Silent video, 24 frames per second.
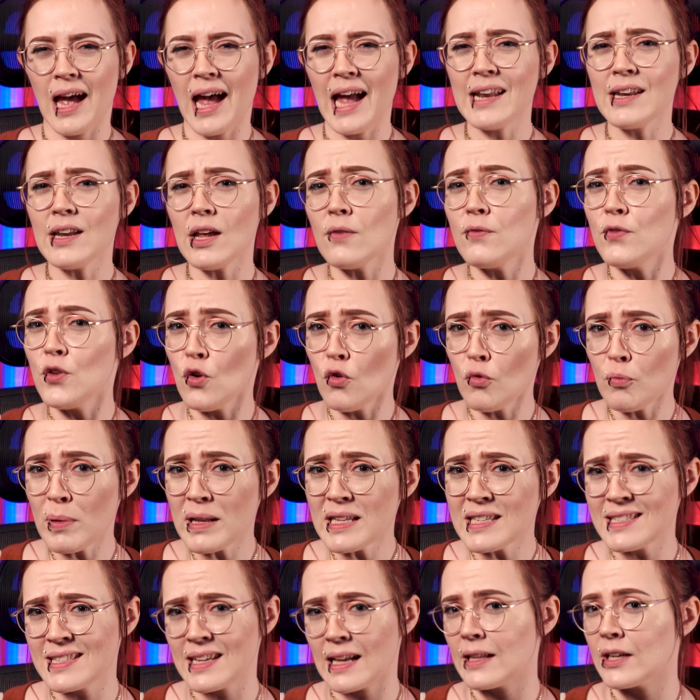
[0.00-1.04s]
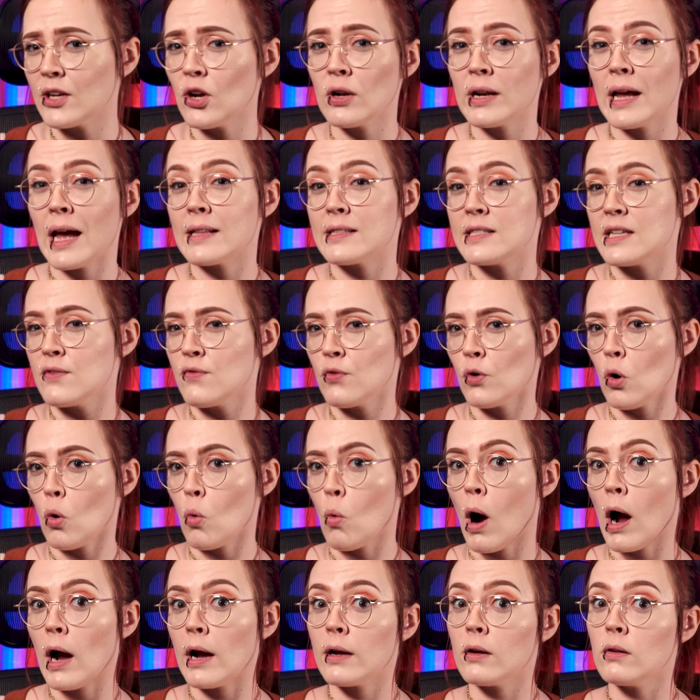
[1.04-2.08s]
And if you've been selling on Etsy for a
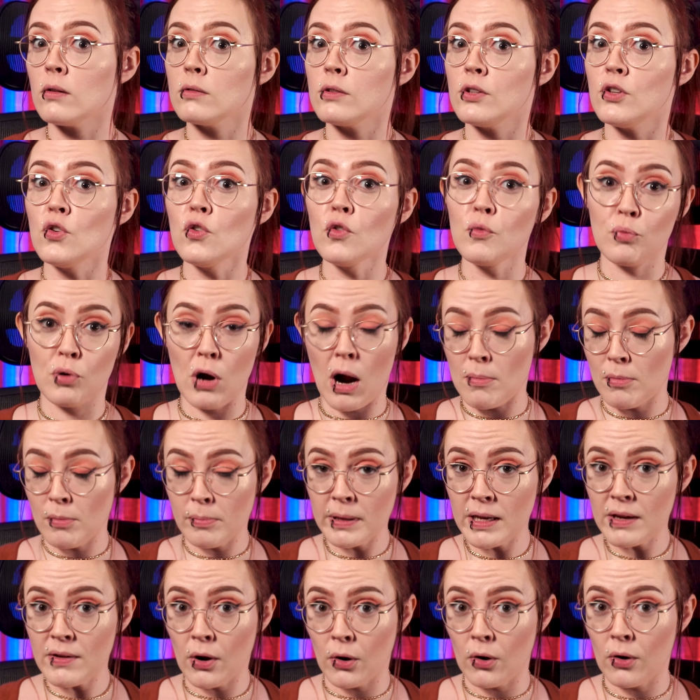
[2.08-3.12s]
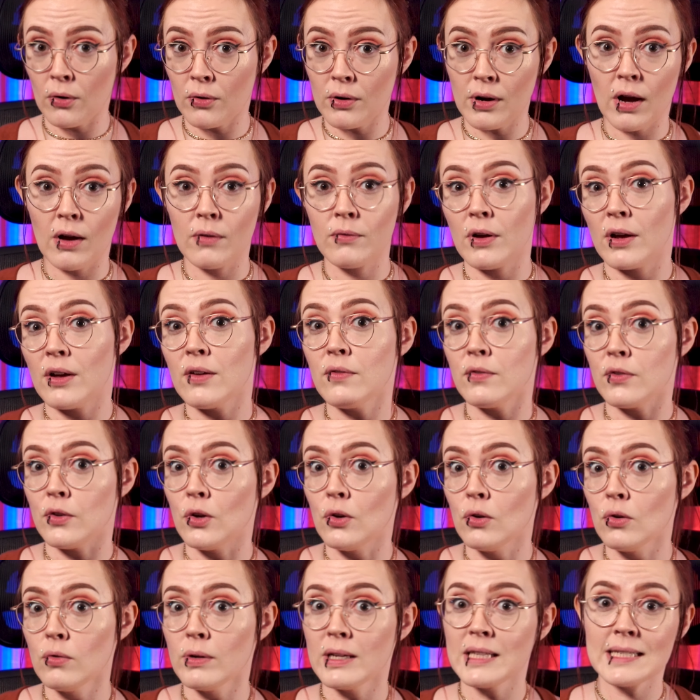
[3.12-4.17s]
while, you've probably heard of a
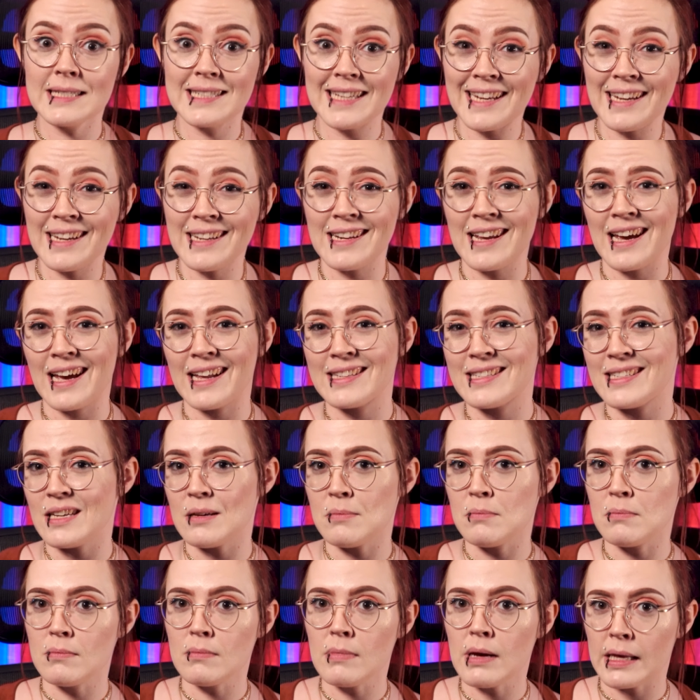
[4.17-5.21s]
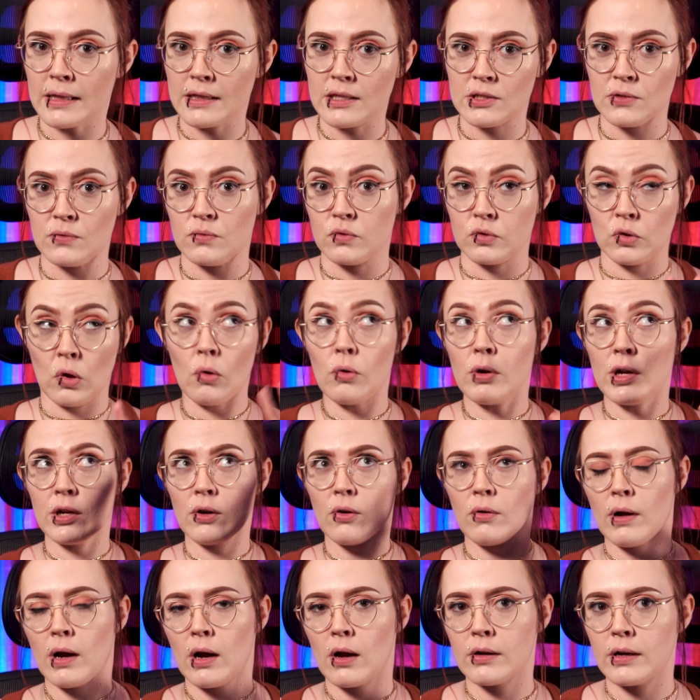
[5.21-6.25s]
few insane Etsy myths floating
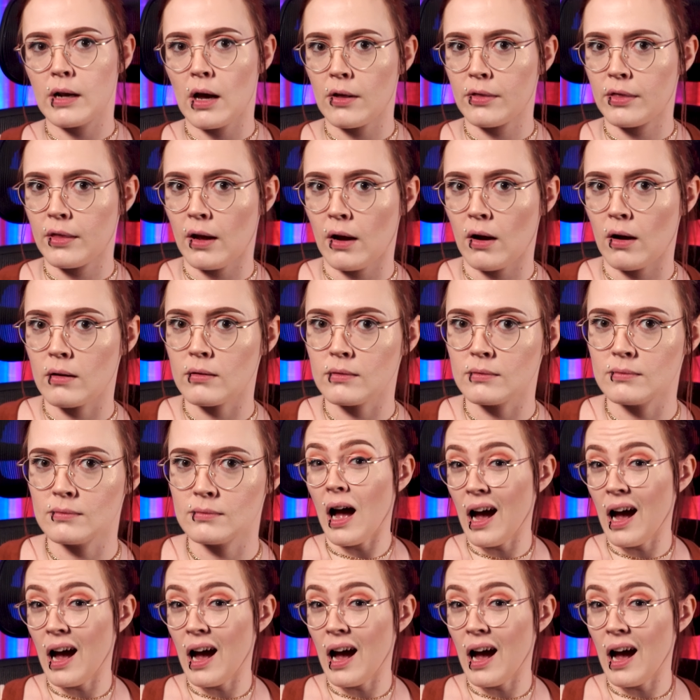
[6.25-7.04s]
around out there.